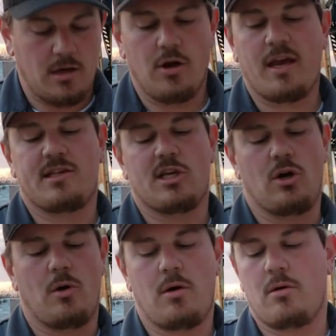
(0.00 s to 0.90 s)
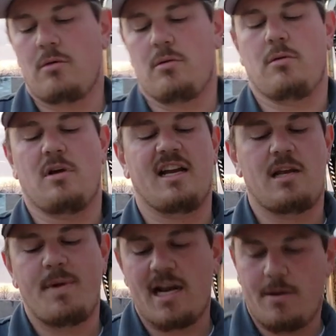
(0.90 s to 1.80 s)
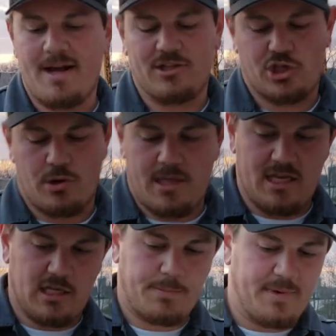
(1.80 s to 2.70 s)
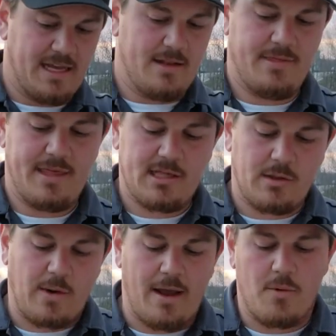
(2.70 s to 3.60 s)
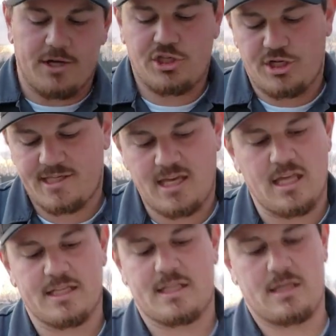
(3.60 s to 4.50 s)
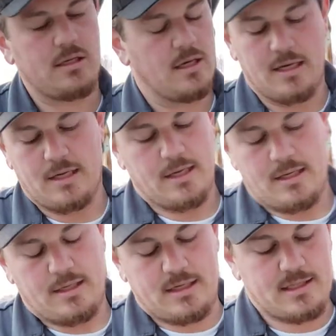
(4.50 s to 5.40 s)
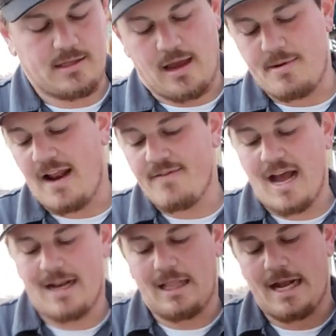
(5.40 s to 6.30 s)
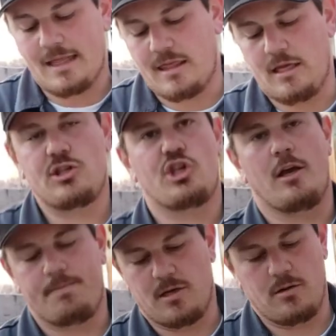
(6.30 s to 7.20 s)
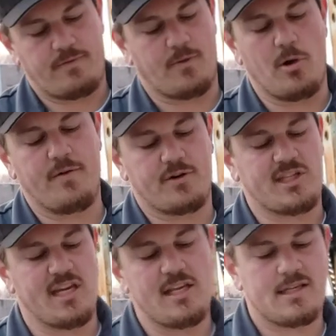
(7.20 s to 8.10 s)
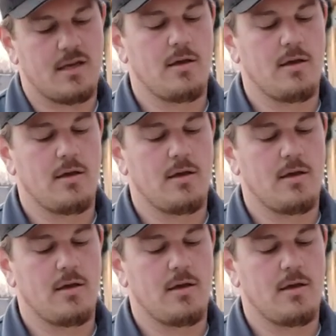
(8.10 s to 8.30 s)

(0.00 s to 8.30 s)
Okay, so I debated about showing this, but this is why I want you to see this. Because, I mean, I've gotten a lot of things shipped from overseas,